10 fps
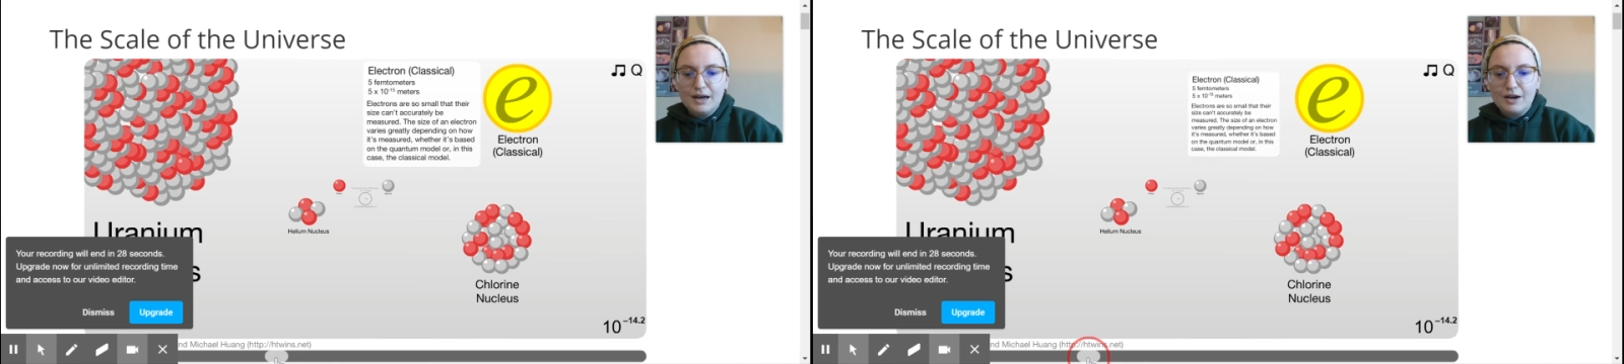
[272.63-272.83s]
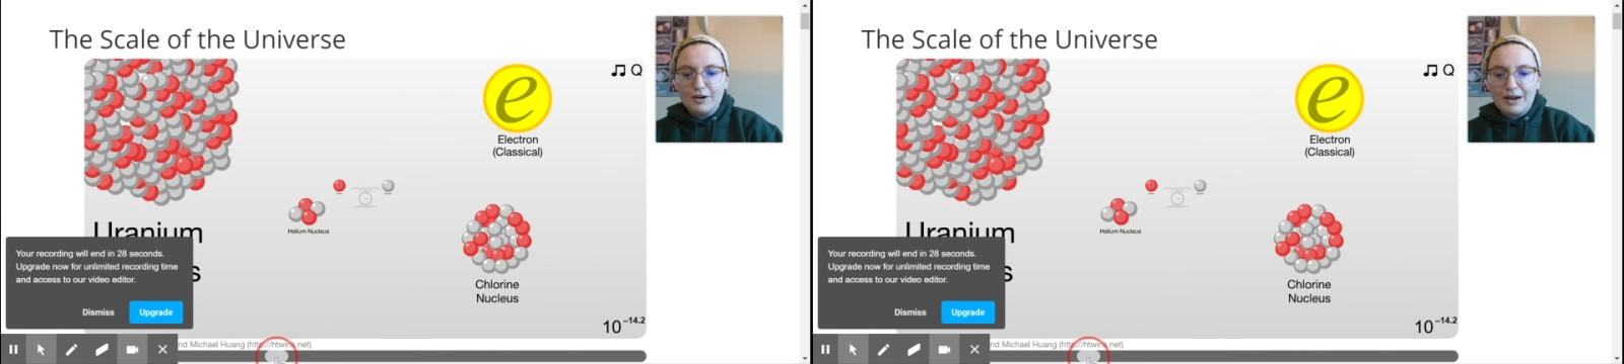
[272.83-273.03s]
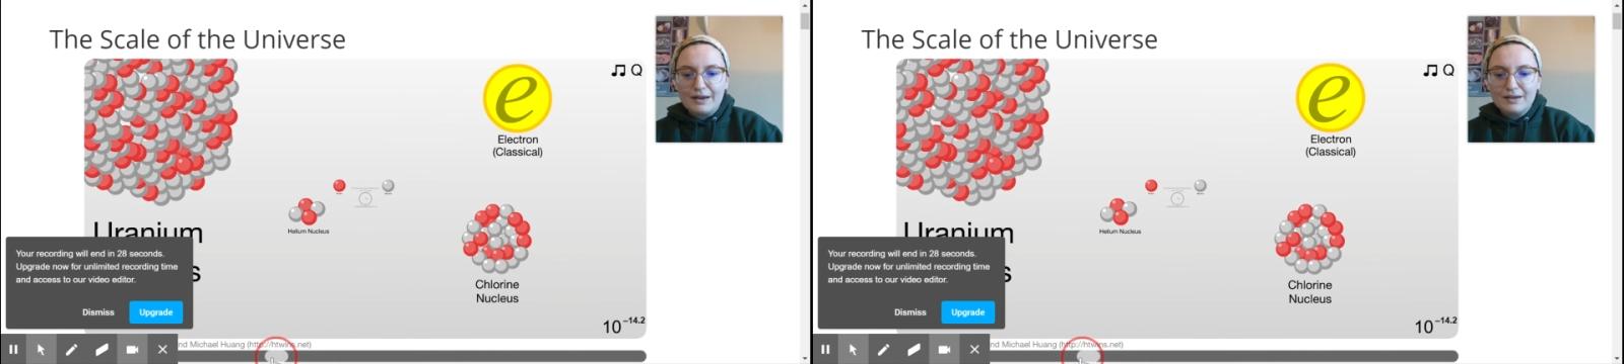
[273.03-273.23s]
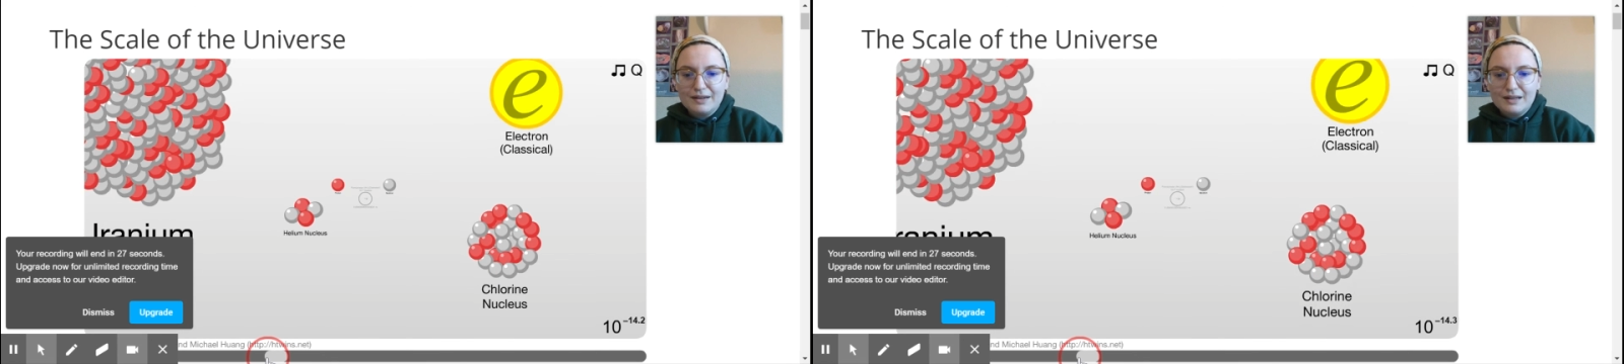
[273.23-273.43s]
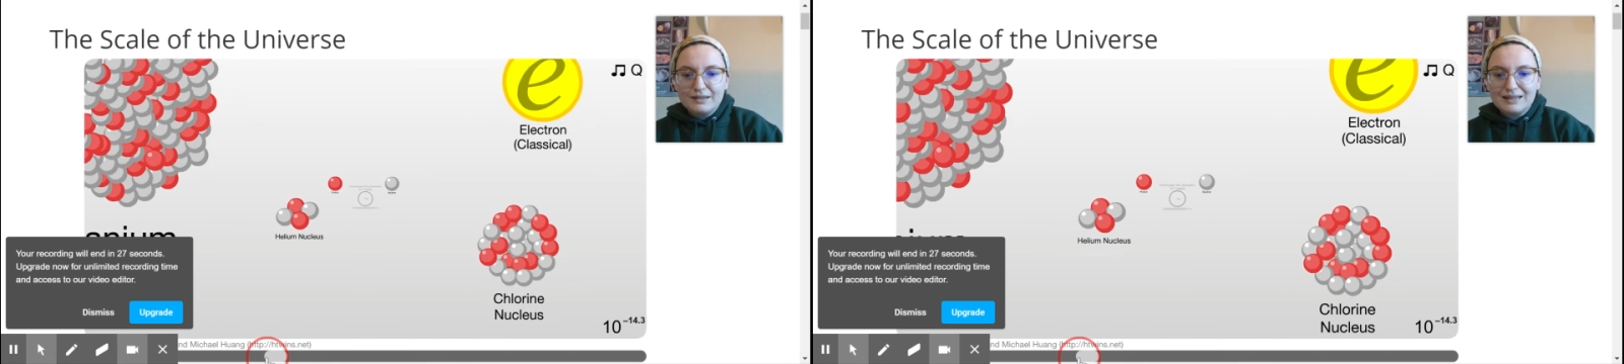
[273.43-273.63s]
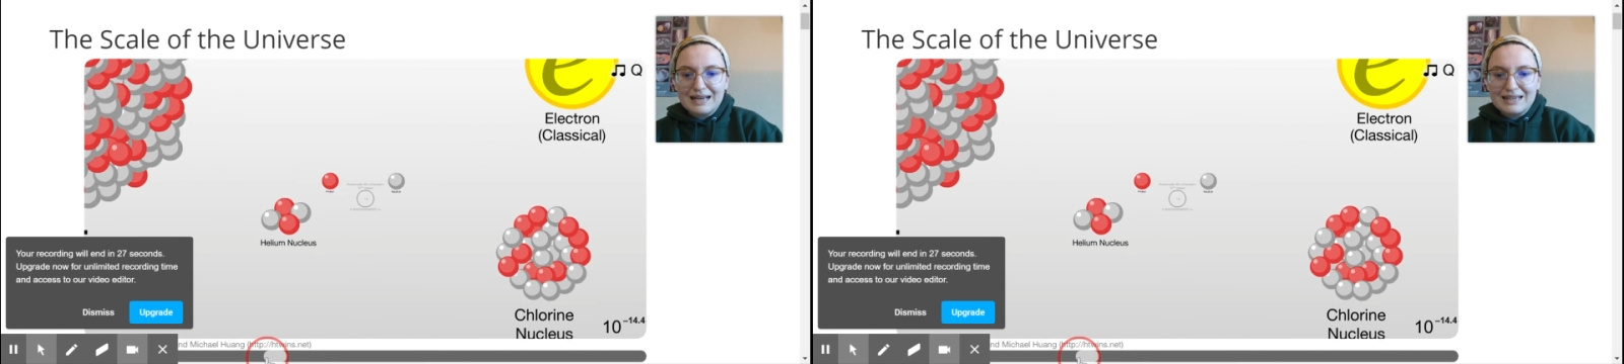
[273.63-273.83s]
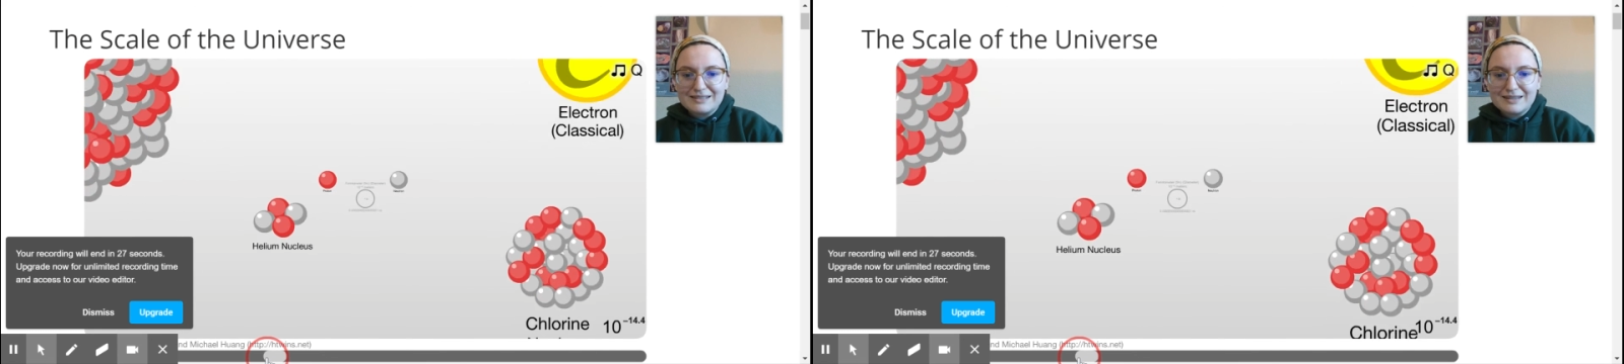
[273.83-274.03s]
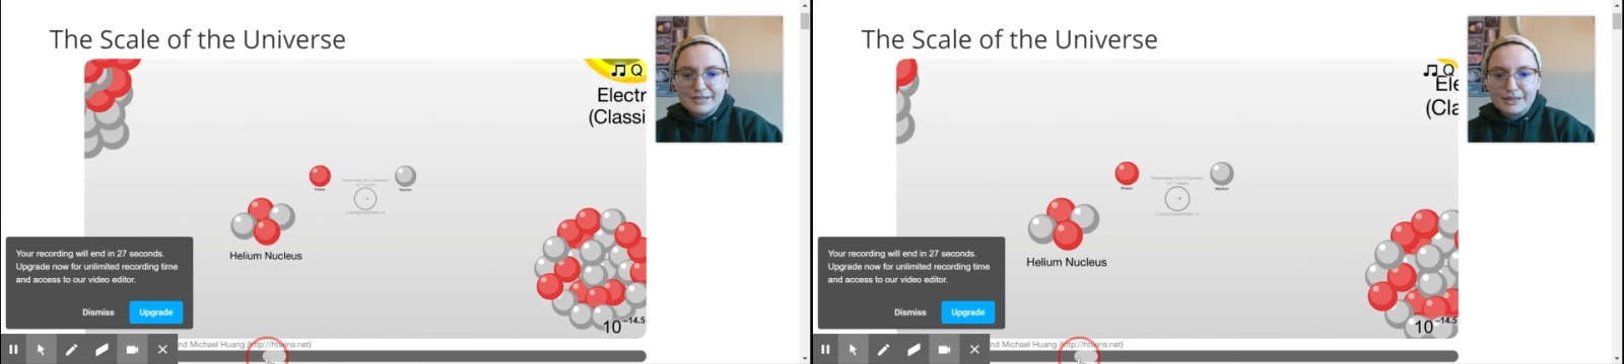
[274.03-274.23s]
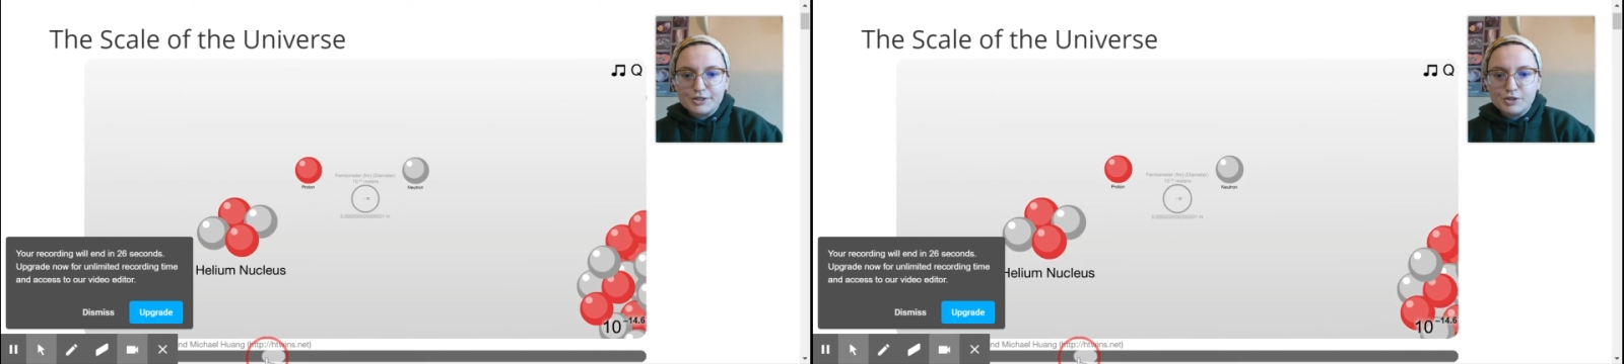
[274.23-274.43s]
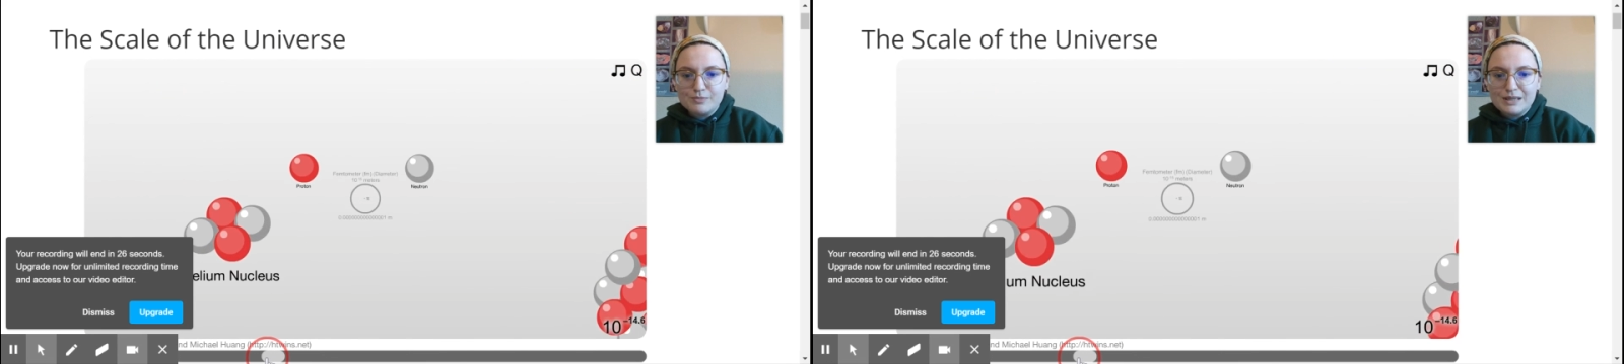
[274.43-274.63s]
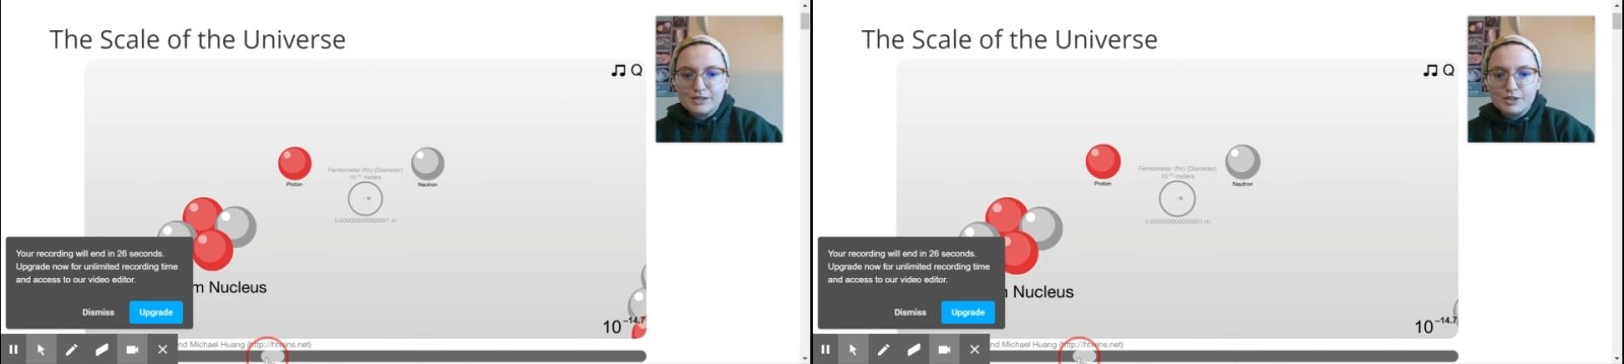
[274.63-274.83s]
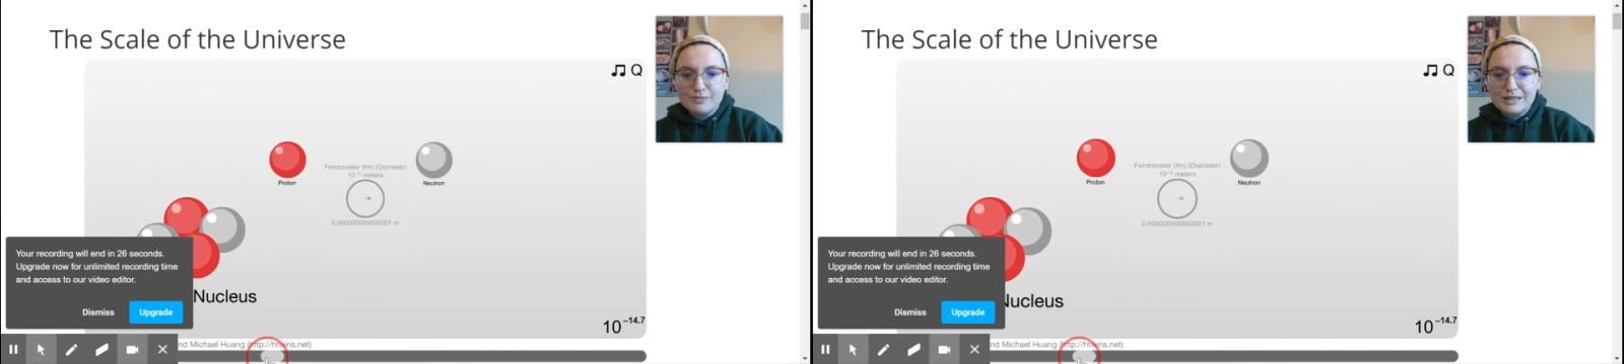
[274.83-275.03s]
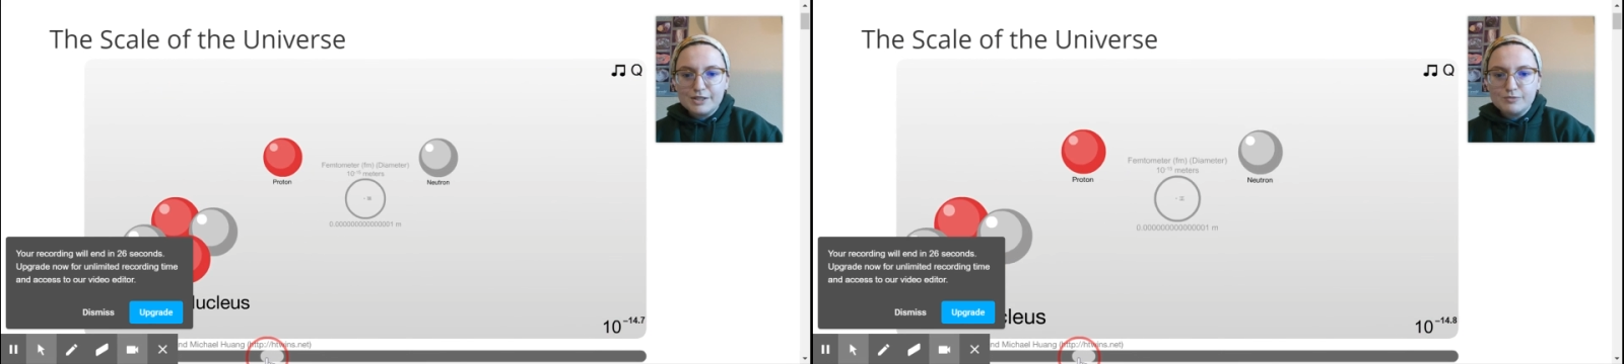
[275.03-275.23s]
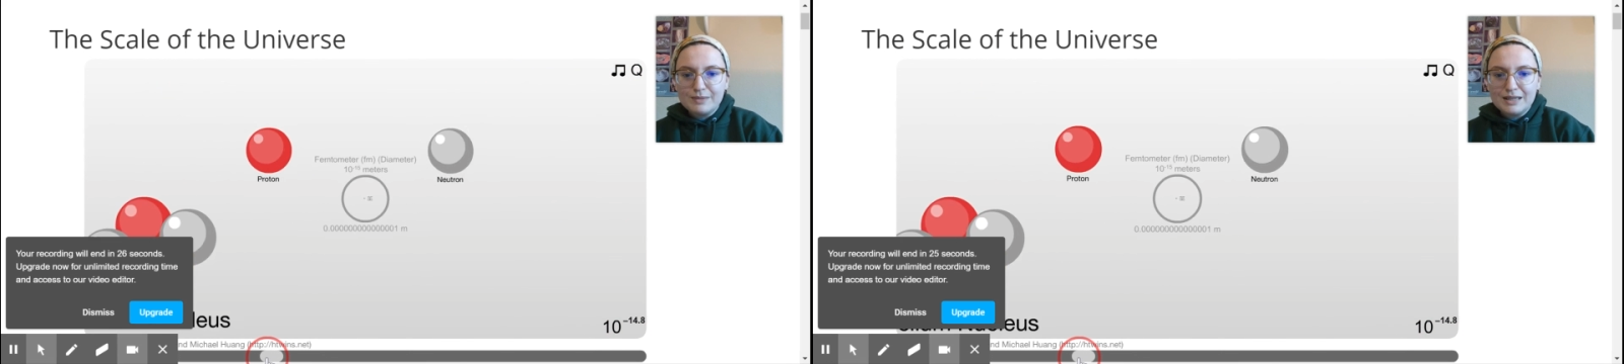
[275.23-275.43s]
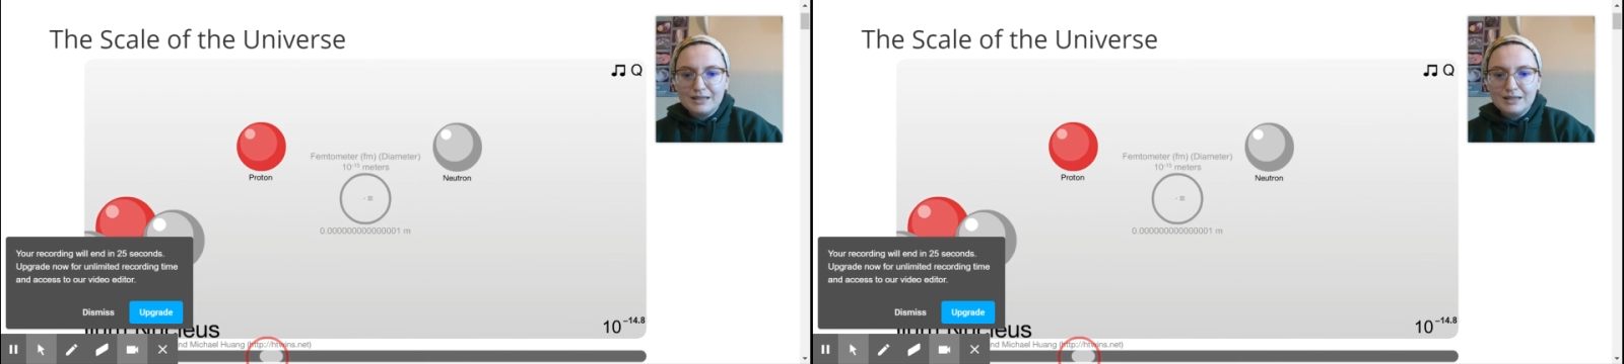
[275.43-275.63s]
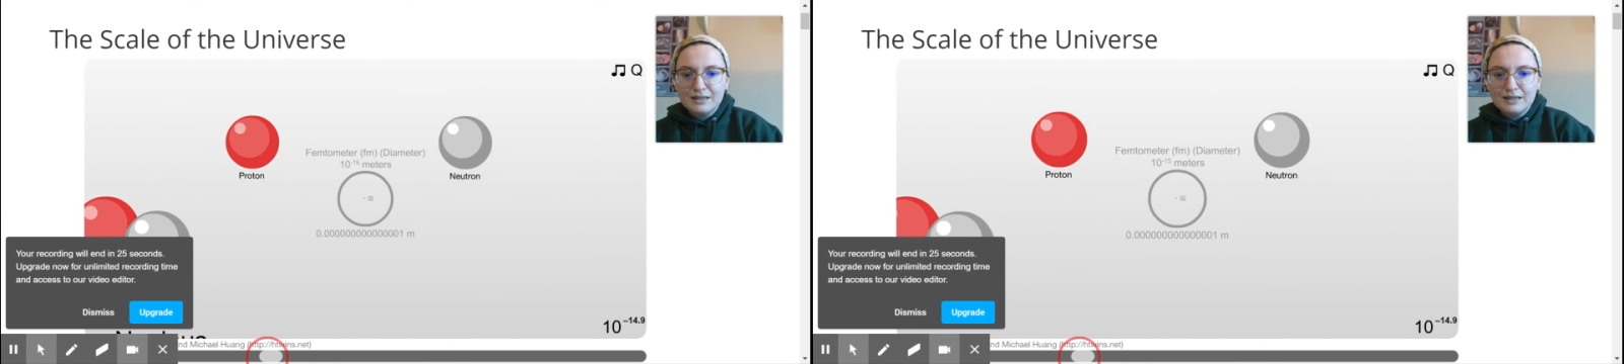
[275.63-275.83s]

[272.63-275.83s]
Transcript: All right. Last things, we're going to zoom in, zoom in, zoom in.